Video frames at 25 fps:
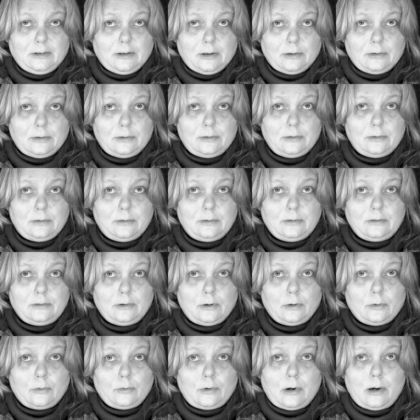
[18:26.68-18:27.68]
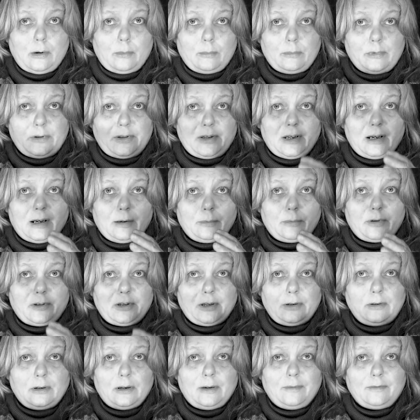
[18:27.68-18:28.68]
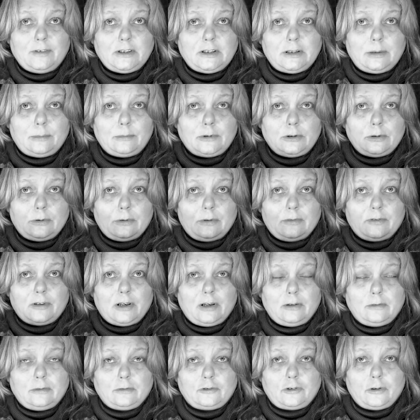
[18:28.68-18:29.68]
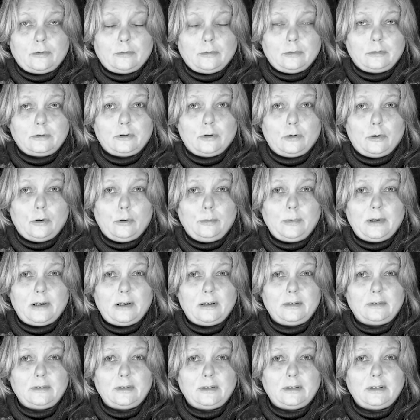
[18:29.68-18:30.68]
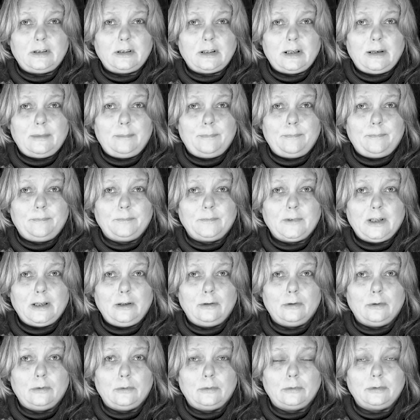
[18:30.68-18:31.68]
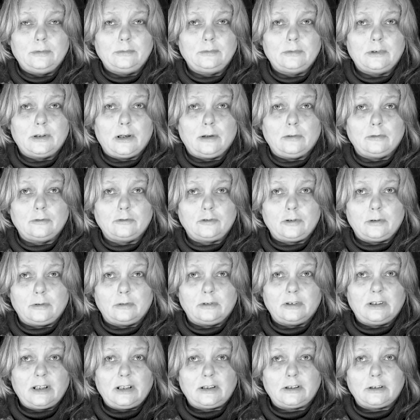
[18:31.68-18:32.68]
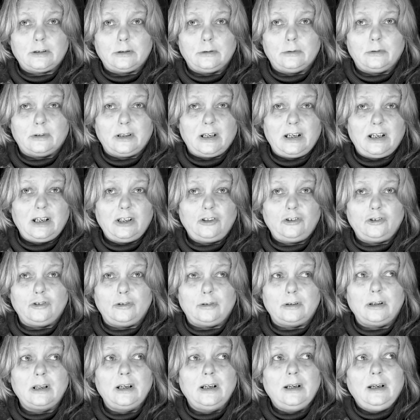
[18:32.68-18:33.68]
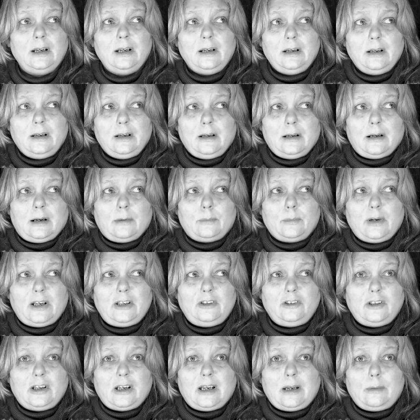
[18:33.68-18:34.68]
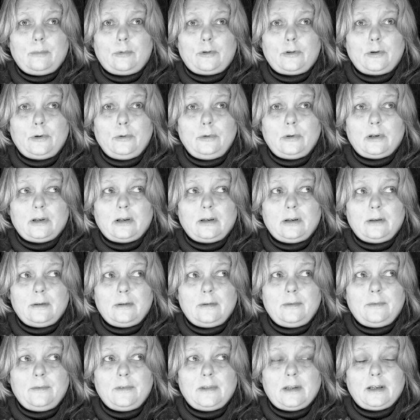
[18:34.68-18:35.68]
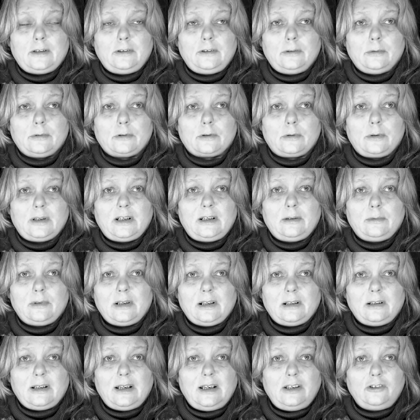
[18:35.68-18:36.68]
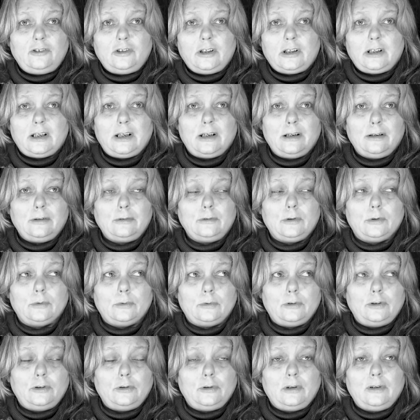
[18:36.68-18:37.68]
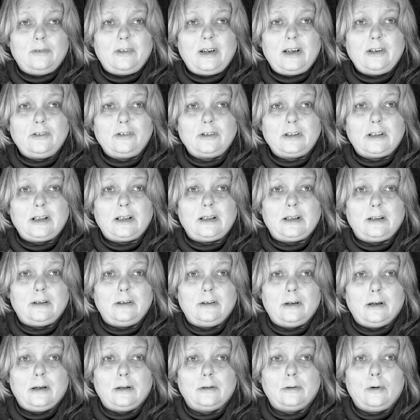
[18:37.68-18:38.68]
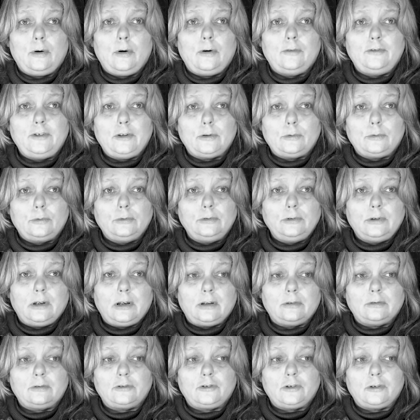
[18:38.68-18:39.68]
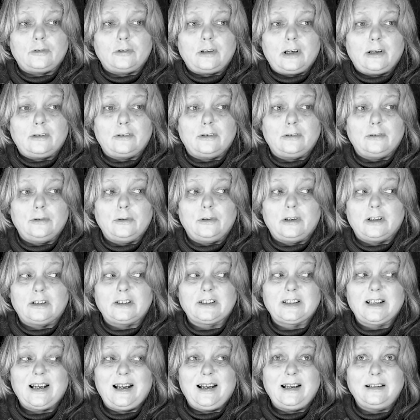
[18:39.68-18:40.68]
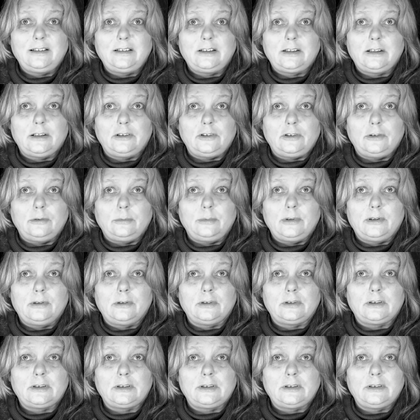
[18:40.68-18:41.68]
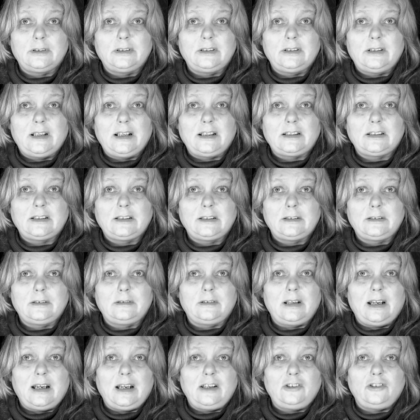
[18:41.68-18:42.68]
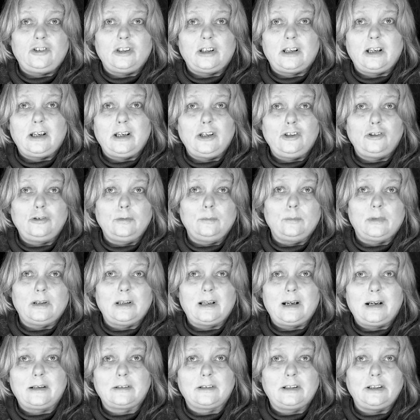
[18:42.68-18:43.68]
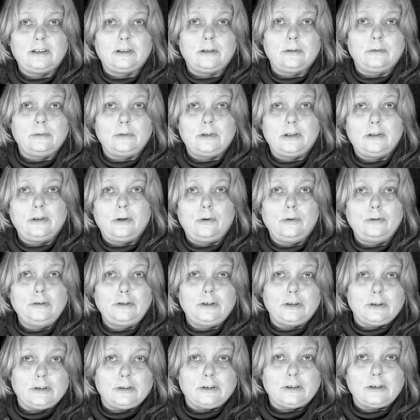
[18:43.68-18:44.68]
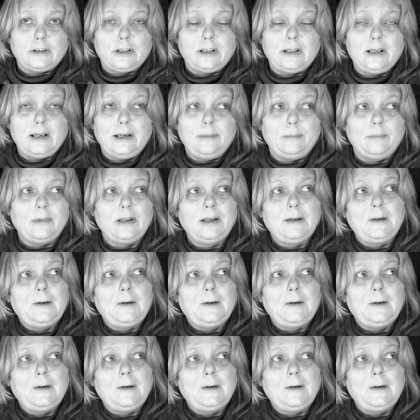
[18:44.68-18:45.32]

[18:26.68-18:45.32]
to grow up with that without having some sort of cultural trauma and, you know, cultural dislocation. And when you came through it and you were quite well educated, go to university, a lot of your own culture turn and look askance at you, because this education malarkey's a load of nonsense to them,